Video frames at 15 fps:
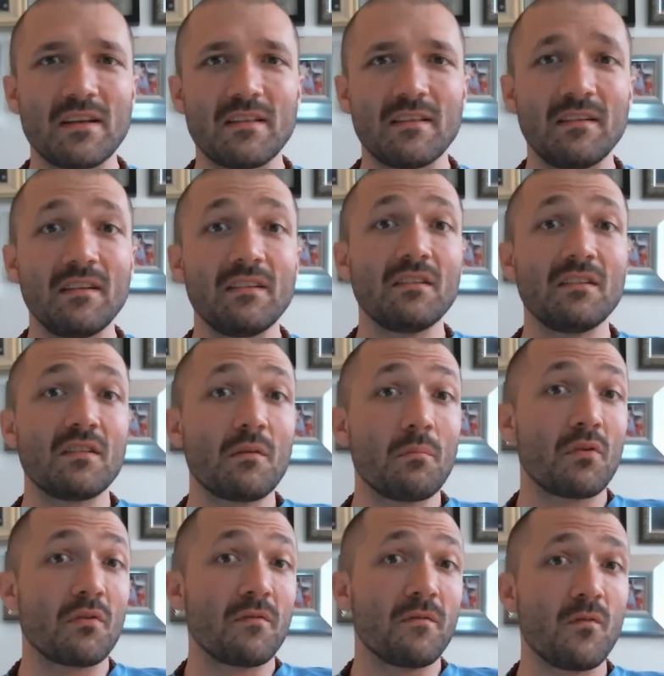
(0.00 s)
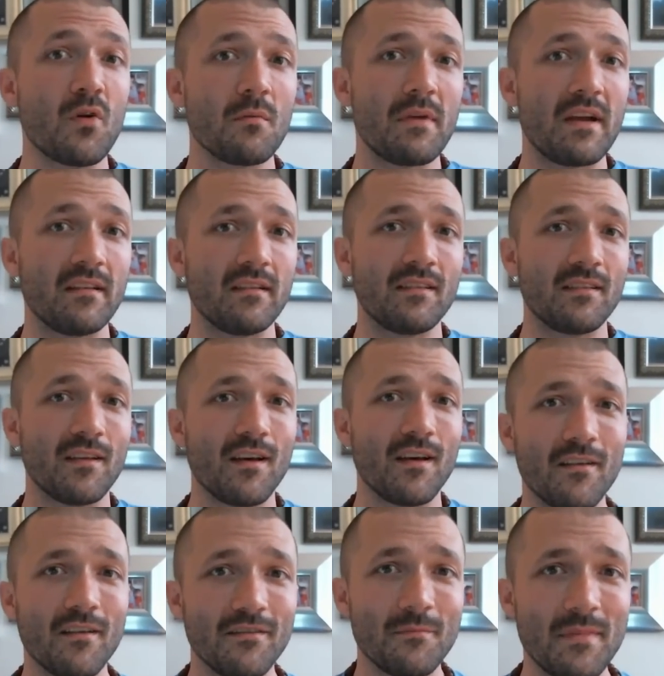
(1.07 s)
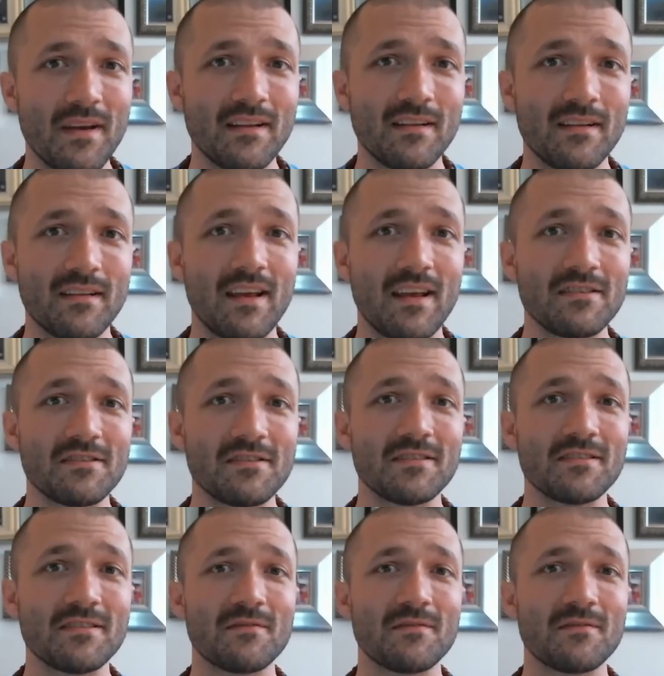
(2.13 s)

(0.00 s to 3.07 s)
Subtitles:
This isn't the performance of meditation,